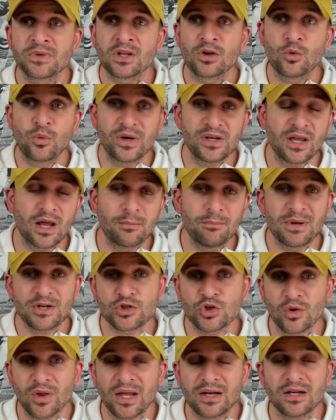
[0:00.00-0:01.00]
Quinyon
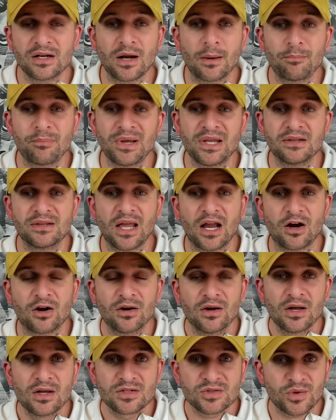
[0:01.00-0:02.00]
Mitchell ended up being there,
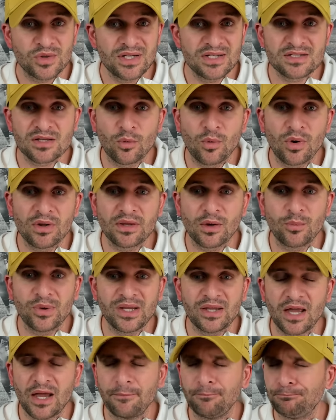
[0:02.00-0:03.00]
so he's the one that we
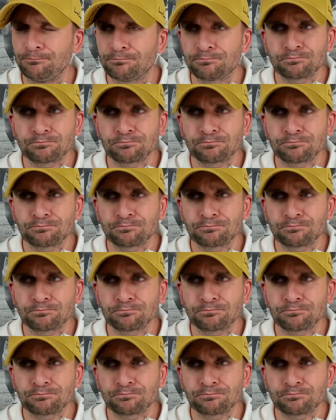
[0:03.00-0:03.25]
get.